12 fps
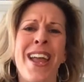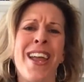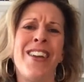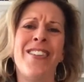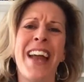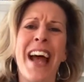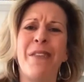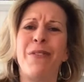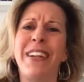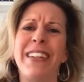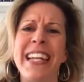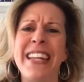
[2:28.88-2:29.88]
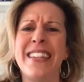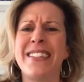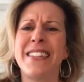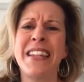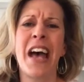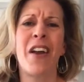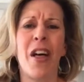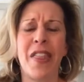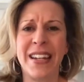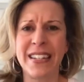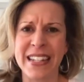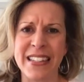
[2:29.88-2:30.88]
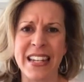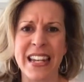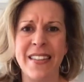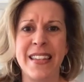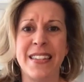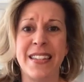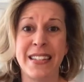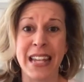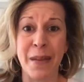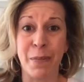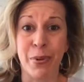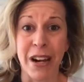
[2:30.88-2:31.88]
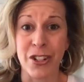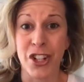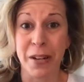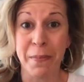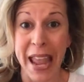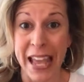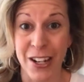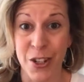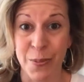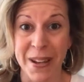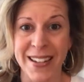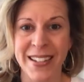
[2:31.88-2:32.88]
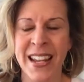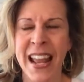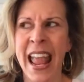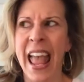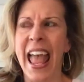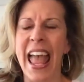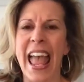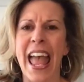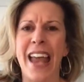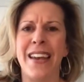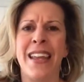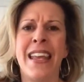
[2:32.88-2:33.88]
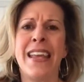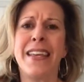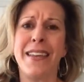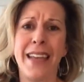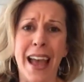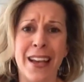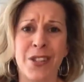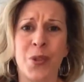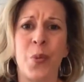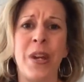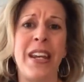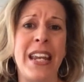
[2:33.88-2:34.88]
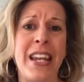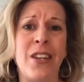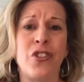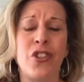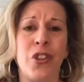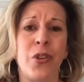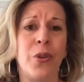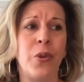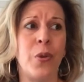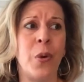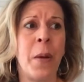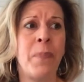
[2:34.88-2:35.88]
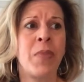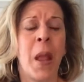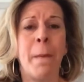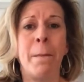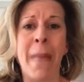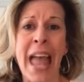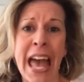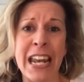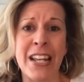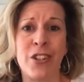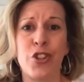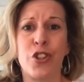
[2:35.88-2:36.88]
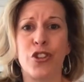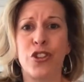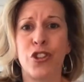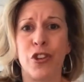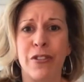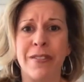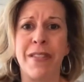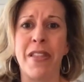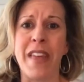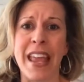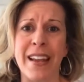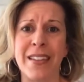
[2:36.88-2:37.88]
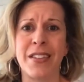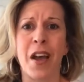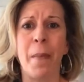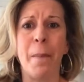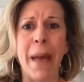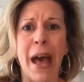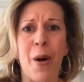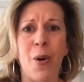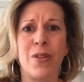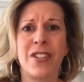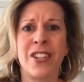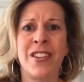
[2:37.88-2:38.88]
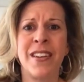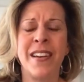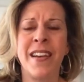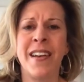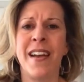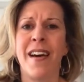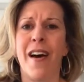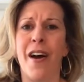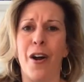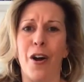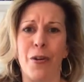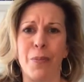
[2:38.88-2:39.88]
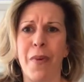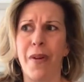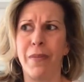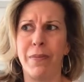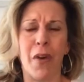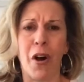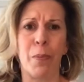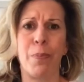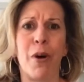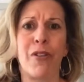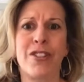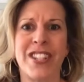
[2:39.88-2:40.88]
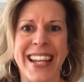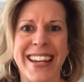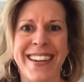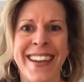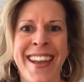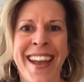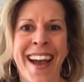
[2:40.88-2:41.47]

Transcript: you're not really, this is not authenticity, this is impression management. And yes, we need to manage certain things about our person,